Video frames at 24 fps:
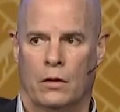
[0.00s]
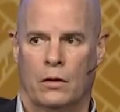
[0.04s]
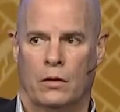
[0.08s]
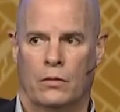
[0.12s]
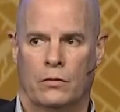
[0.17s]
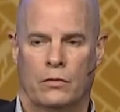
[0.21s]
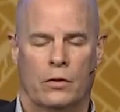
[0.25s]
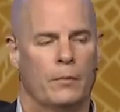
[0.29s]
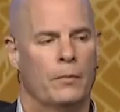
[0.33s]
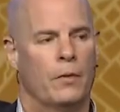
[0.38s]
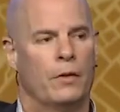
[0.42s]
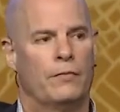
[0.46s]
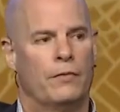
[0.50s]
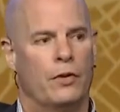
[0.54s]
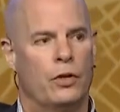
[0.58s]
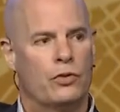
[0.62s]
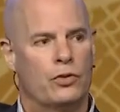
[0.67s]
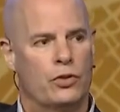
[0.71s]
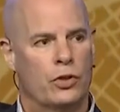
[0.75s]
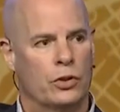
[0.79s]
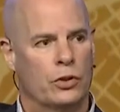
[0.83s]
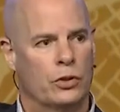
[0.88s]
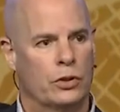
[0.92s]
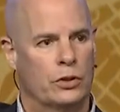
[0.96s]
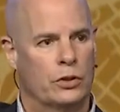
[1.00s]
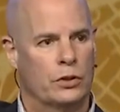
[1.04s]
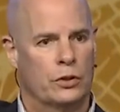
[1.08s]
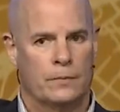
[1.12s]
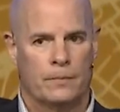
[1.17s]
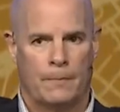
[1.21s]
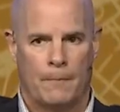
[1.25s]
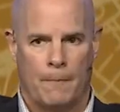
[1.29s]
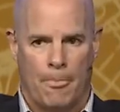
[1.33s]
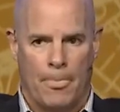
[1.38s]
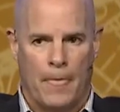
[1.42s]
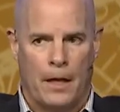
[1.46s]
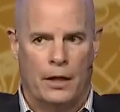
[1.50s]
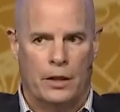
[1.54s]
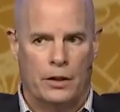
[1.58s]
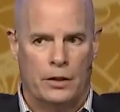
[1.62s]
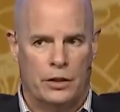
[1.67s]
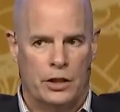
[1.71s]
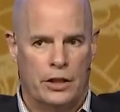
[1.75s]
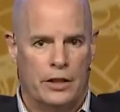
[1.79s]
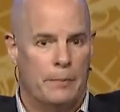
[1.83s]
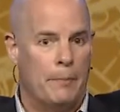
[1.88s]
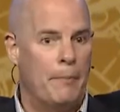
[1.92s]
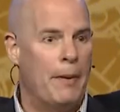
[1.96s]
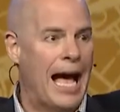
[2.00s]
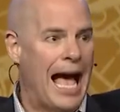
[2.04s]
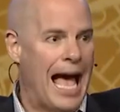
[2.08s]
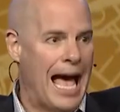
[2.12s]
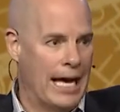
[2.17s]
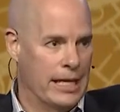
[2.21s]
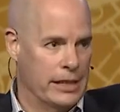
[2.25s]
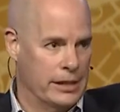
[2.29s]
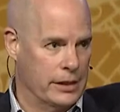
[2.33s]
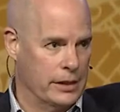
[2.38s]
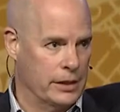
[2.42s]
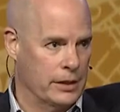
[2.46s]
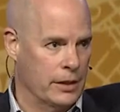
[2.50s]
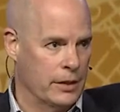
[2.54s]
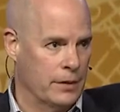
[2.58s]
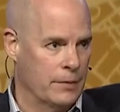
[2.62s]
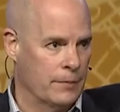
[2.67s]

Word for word: from the future to the past